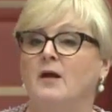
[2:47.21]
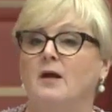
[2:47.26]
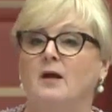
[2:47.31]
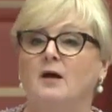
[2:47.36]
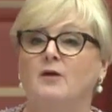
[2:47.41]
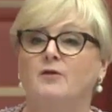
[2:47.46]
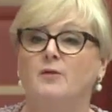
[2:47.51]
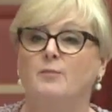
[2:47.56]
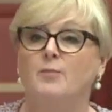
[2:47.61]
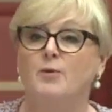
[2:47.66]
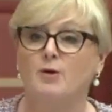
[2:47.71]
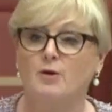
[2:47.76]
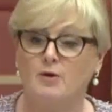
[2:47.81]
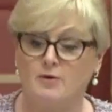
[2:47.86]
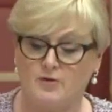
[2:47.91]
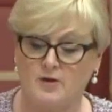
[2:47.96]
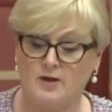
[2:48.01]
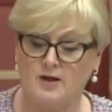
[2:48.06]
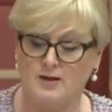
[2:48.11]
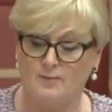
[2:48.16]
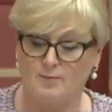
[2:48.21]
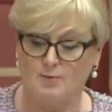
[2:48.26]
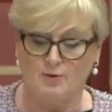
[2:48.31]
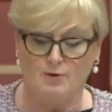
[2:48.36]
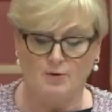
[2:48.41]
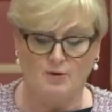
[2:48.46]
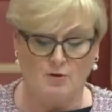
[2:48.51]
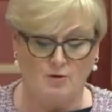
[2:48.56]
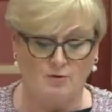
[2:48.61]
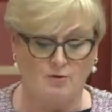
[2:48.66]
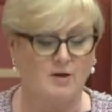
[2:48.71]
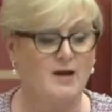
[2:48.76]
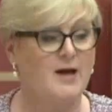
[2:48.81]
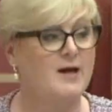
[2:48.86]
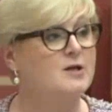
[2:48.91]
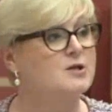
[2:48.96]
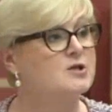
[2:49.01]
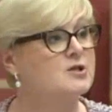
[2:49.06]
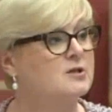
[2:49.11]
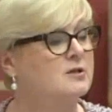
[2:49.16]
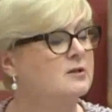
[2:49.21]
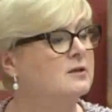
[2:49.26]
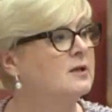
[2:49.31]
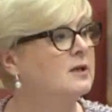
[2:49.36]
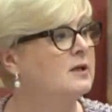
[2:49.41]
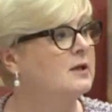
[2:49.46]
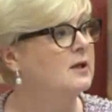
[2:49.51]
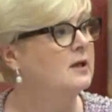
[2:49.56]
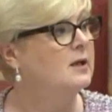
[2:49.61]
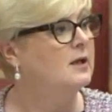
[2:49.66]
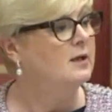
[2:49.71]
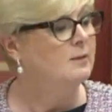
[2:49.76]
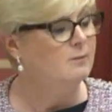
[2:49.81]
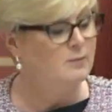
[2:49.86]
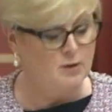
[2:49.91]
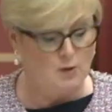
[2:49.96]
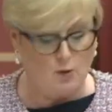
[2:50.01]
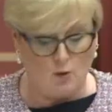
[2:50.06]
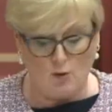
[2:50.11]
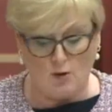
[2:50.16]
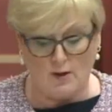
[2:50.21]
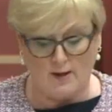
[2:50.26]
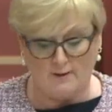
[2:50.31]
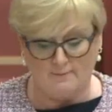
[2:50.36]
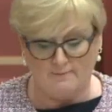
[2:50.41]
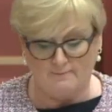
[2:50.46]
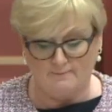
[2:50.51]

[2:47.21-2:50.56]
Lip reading: at the Perth Hebrew Congregation in Manoora.